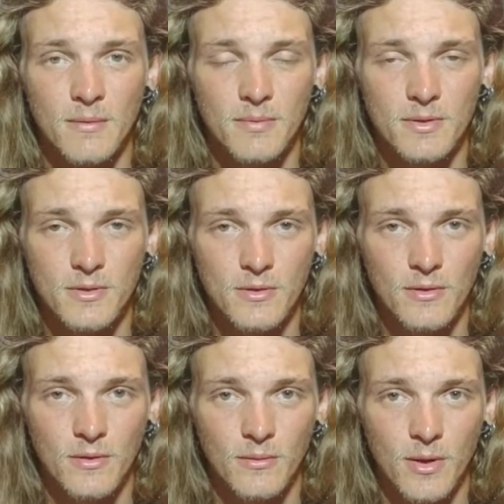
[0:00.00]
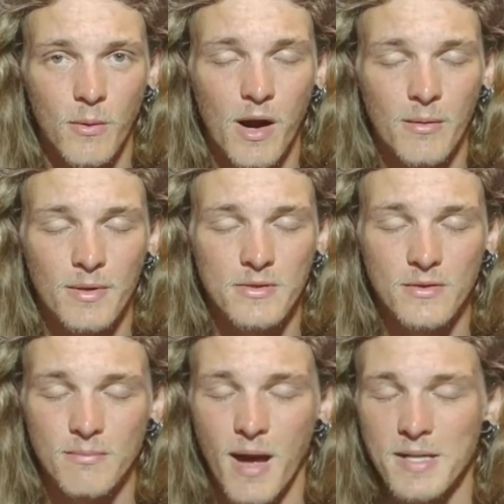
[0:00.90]
temperature
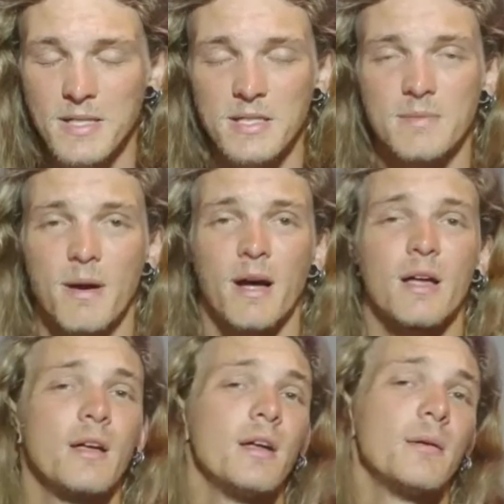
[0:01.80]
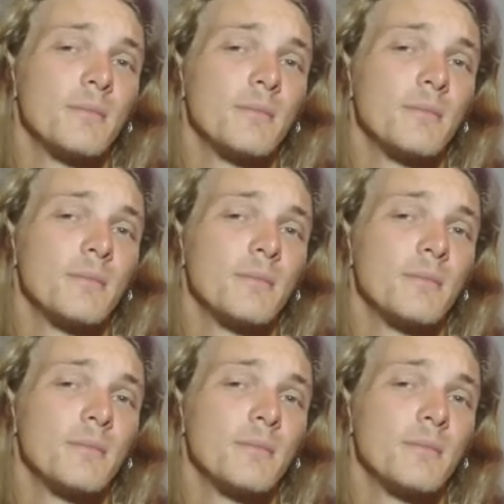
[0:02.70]
requirements for the basking spot,